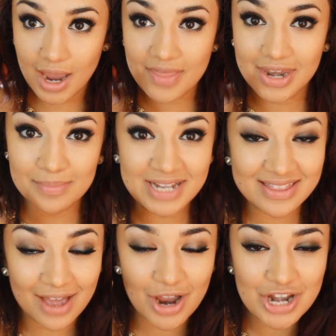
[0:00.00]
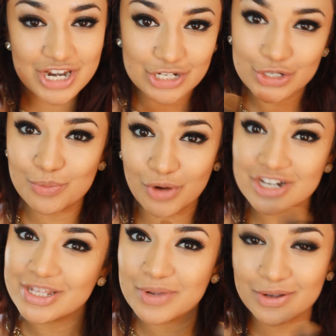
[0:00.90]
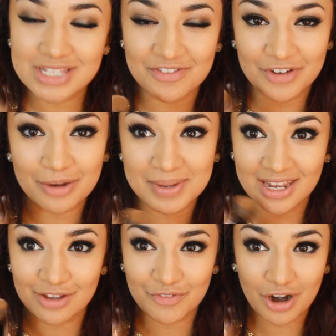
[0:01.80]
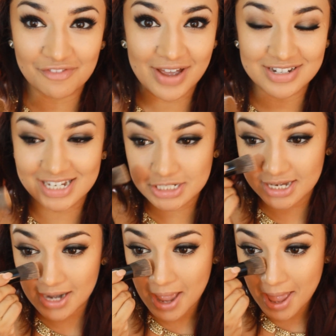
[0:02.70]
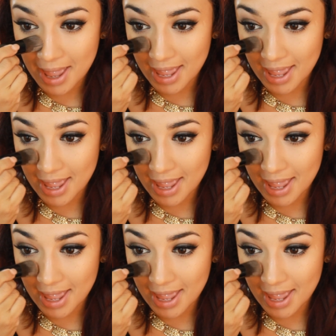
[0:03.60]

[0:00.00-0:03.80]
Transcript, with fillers: And then I'm taking that initial brush that we used at the very beginning for our foundation,